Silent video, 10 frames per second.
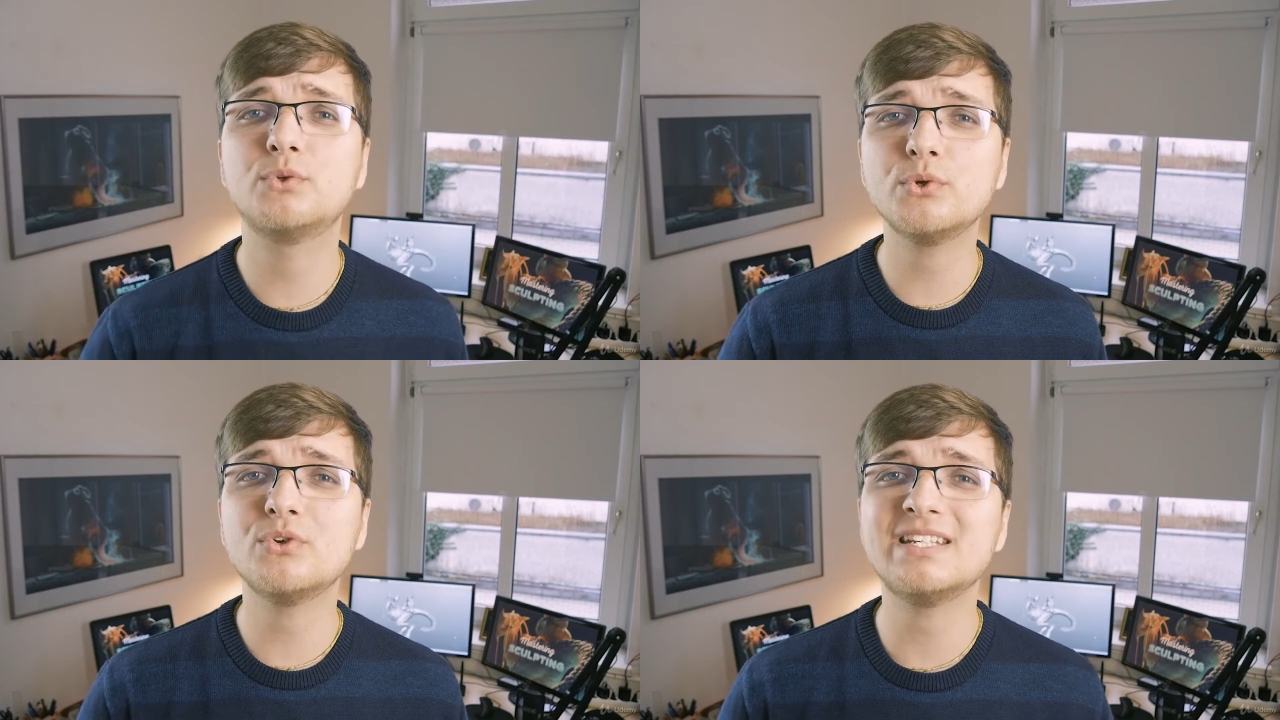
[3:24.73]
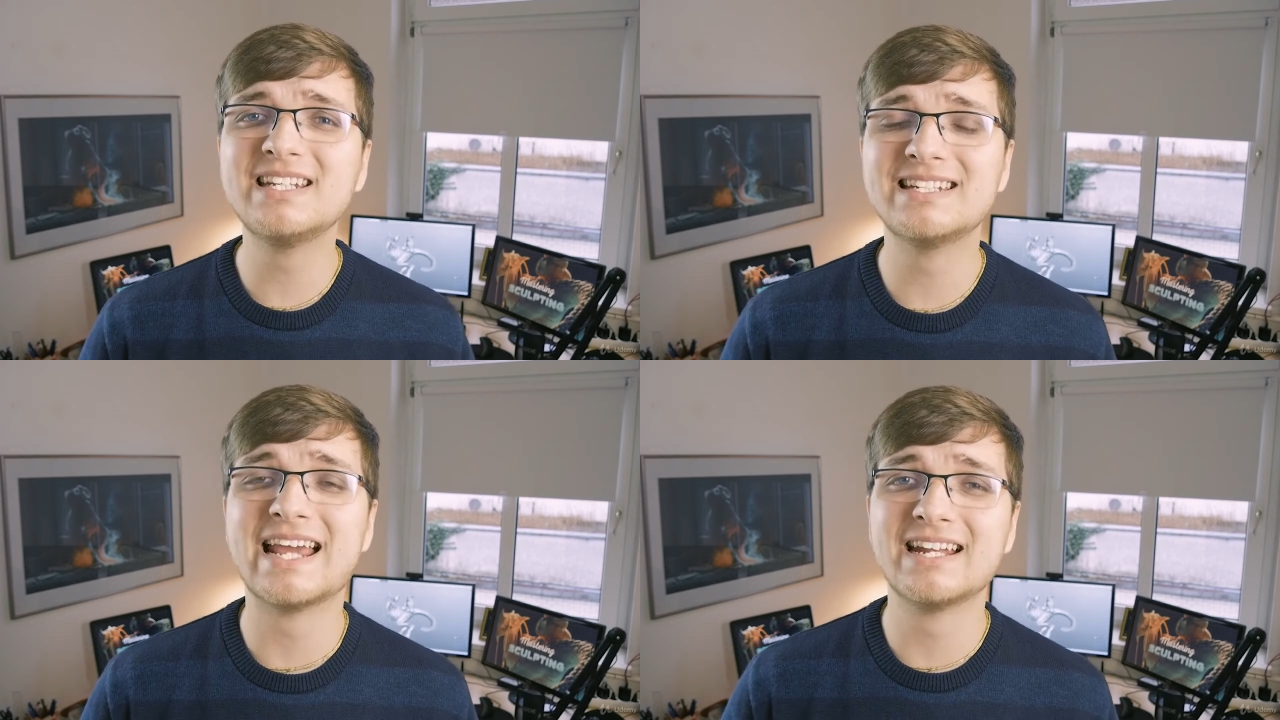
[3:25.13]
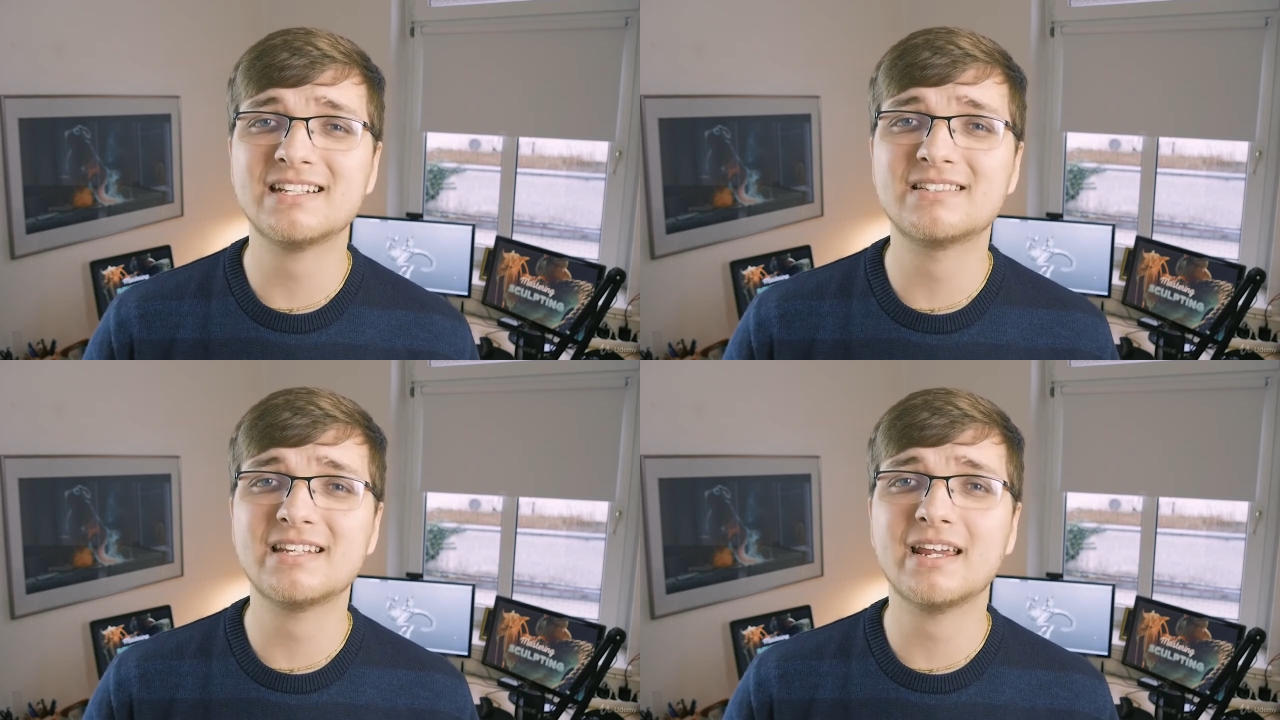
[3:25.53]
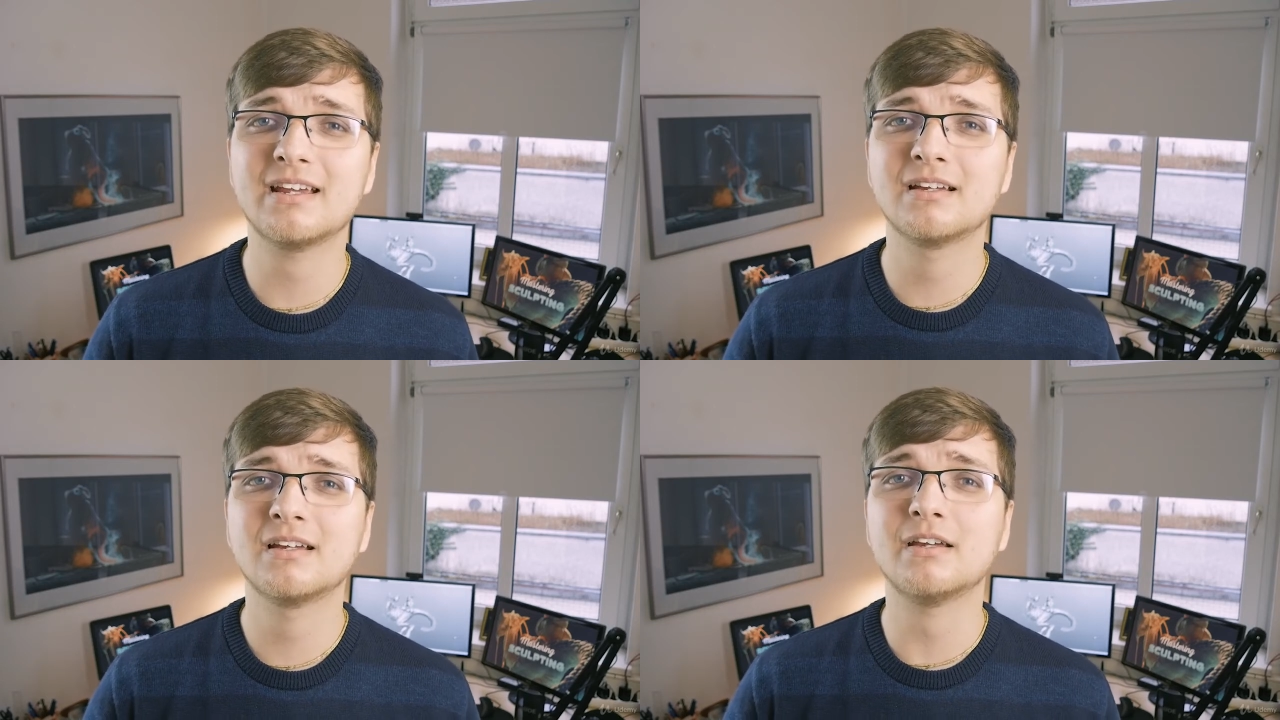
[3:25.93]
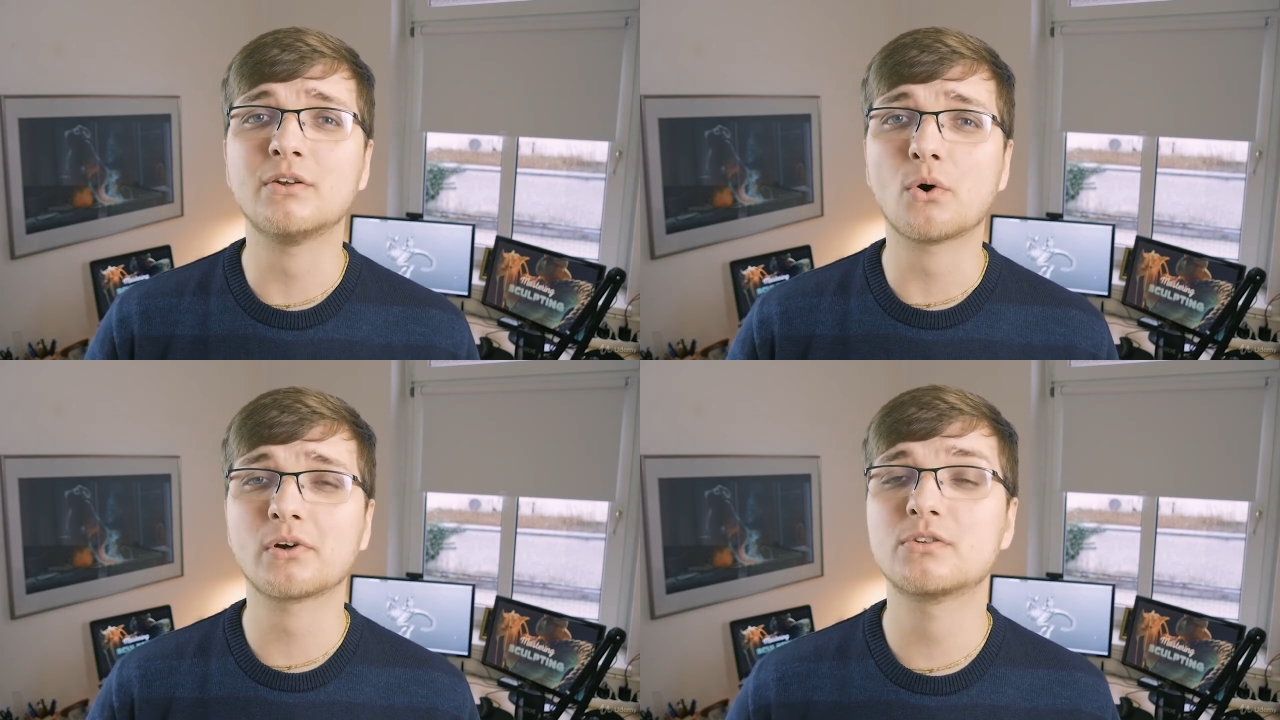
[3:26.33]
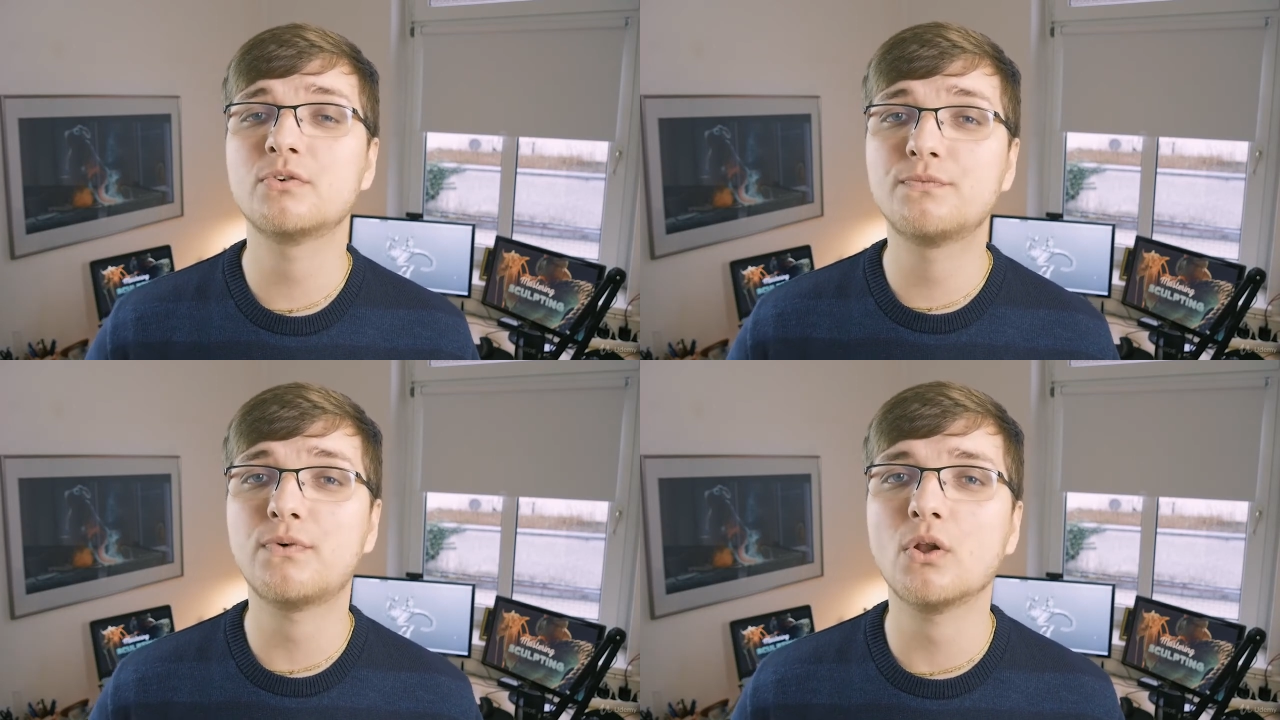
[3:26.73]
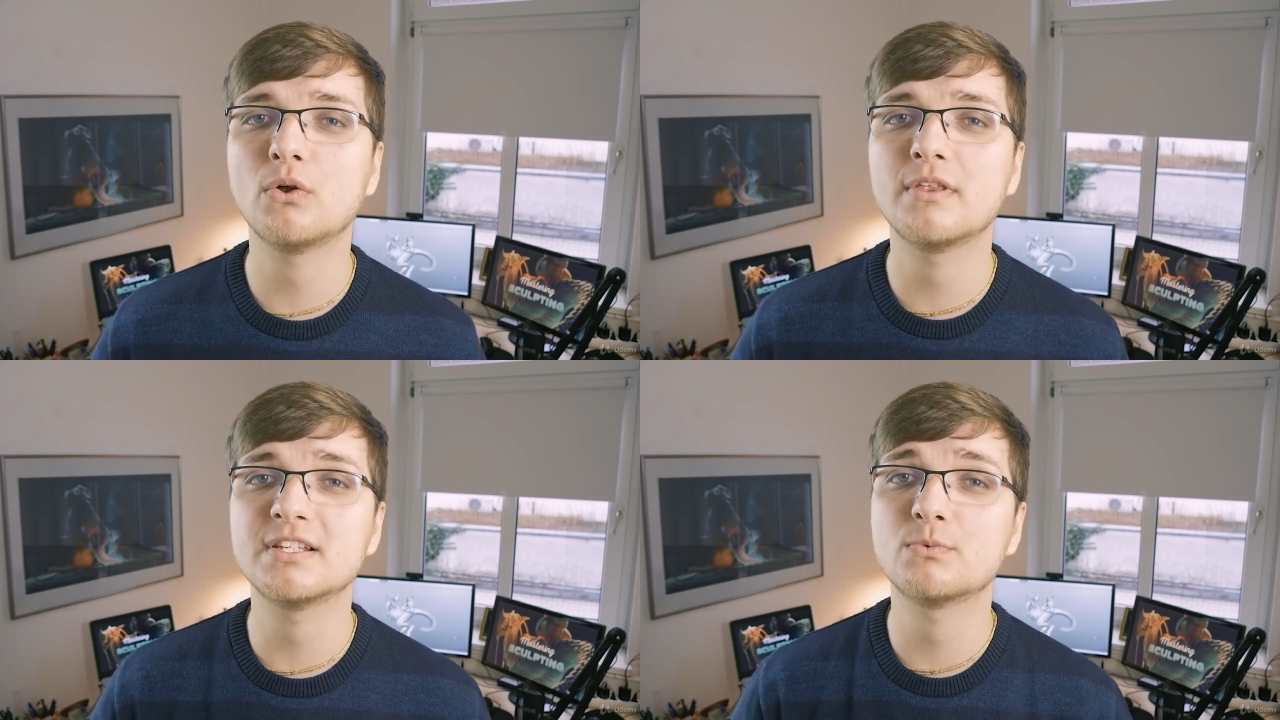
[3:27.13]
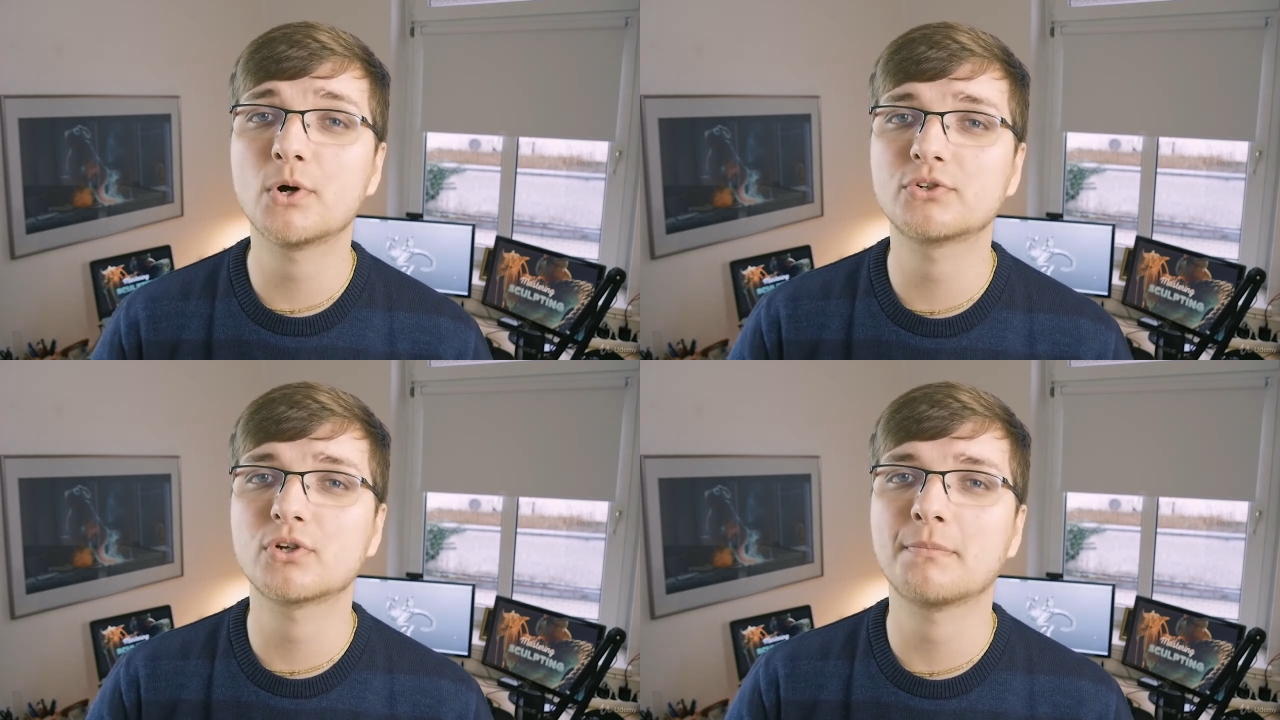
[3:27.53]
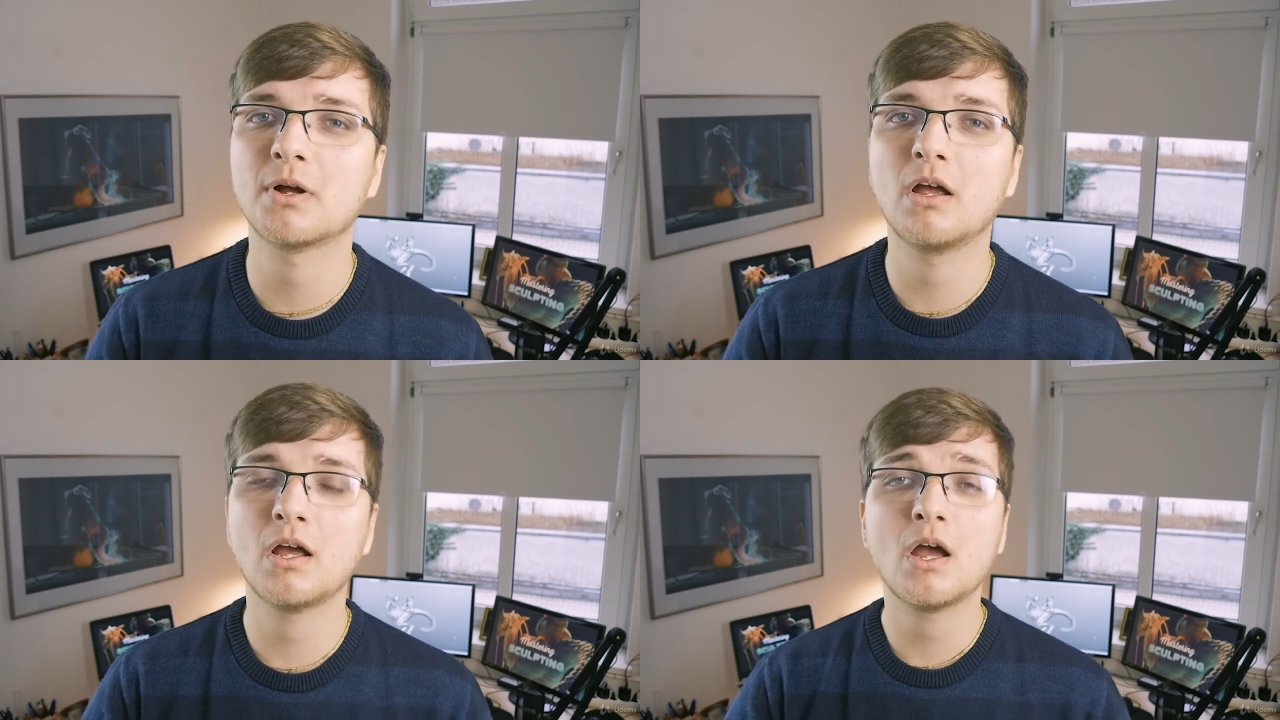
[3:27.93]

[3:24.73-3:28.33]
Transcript: do you need anything in order to follow this workshop?